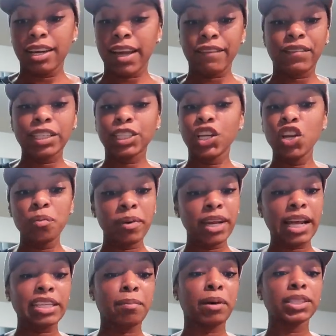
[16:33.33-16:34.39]
if it's
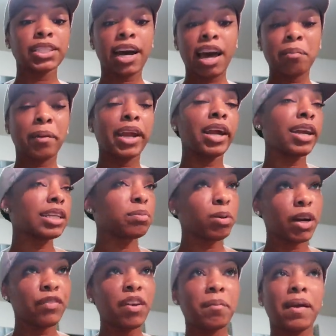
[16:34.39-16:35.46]
humid, I step outside, my hair gets
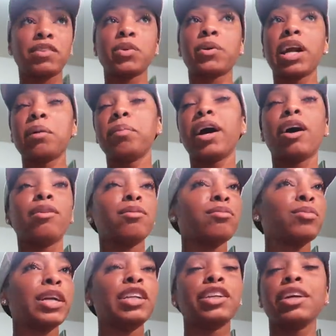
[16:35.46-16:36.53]
puffy, I might have to worry
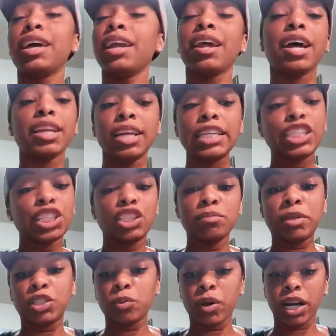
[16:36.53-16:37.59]
about, reading, it, and I, it's just too
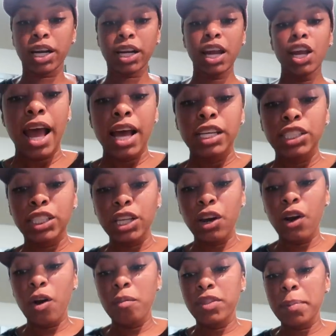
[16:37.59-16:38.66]
much work.
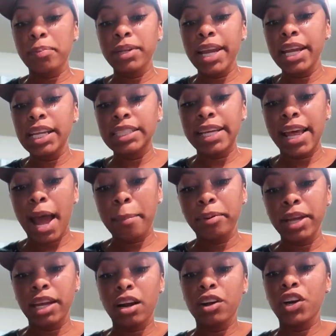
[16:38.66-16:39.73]
So the plan is that
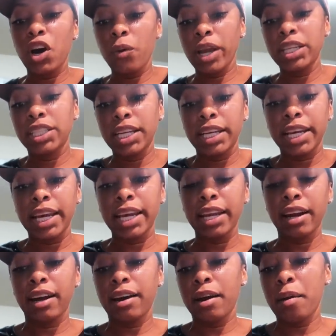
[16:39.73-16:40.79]
I plan on going to
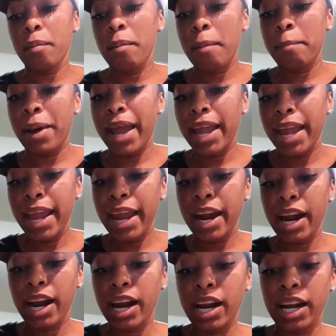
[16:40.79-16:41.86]
get um, my
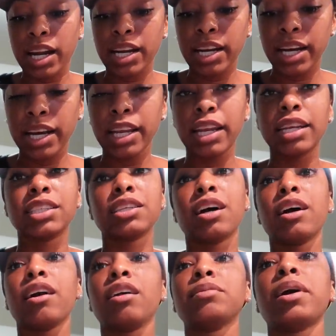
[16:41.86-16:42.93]
hair cut. And,
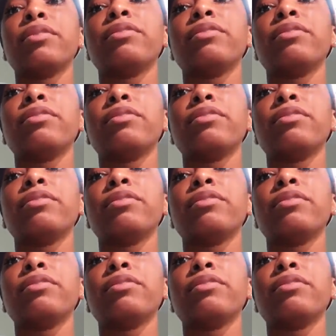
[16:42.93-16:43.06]
sorry, y'all, it's